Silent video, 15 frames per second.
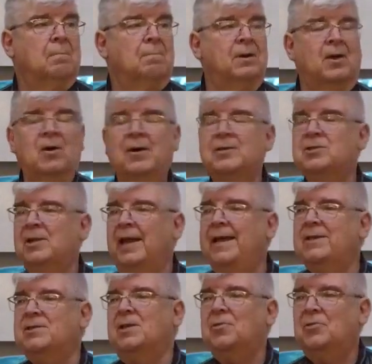Because the
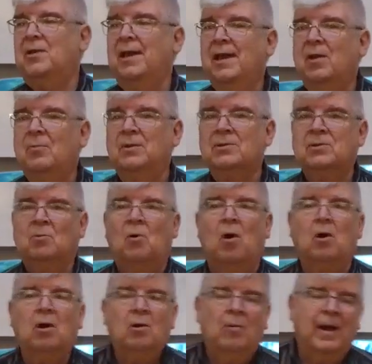easy thing was to
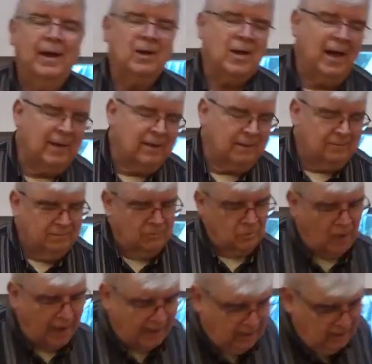walk away, kind of
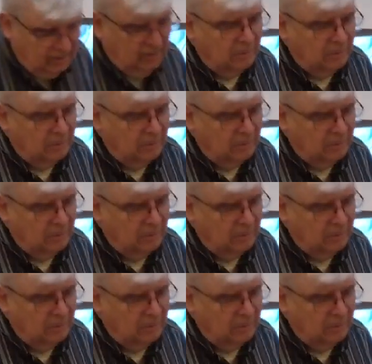dragging